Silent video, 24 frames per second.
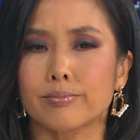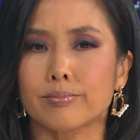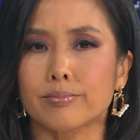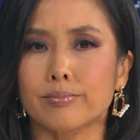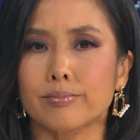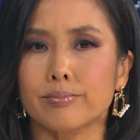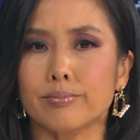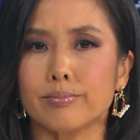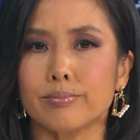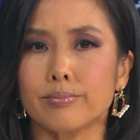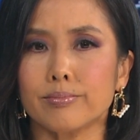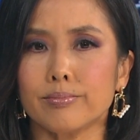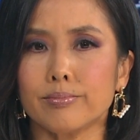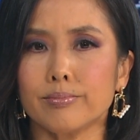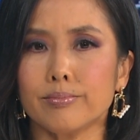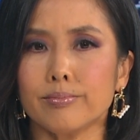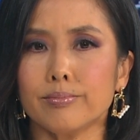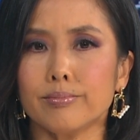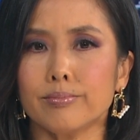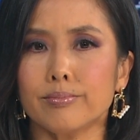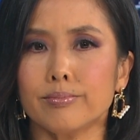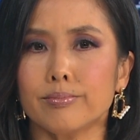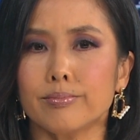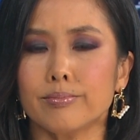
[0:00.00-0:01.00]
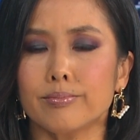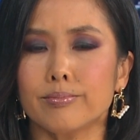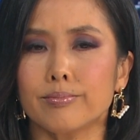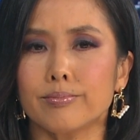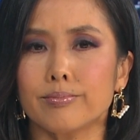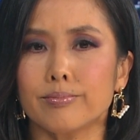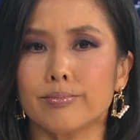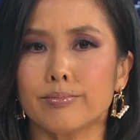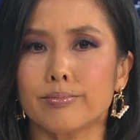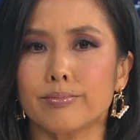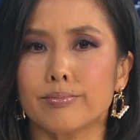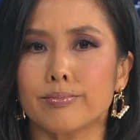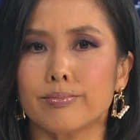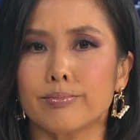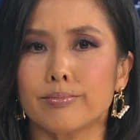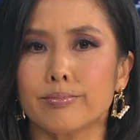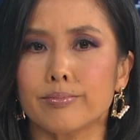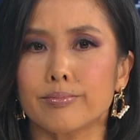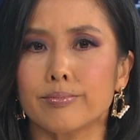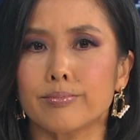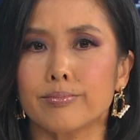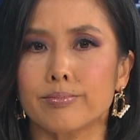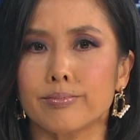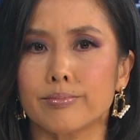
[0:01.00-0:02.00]

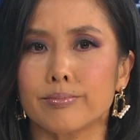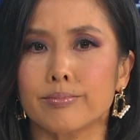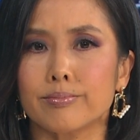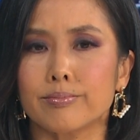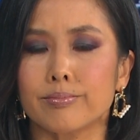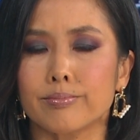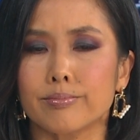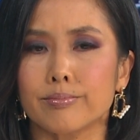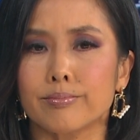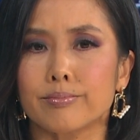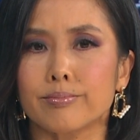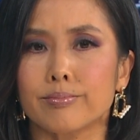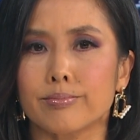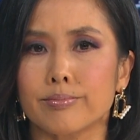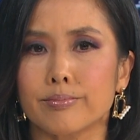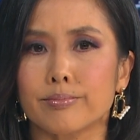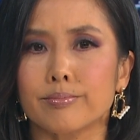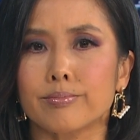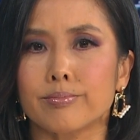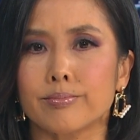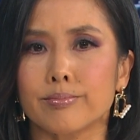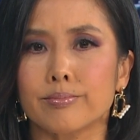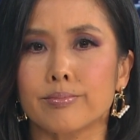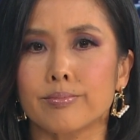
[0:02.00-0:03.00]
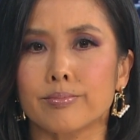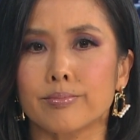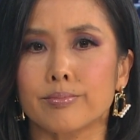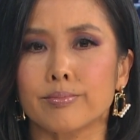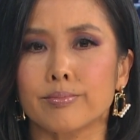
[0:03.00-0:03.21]
No words are spoken by the person on screen.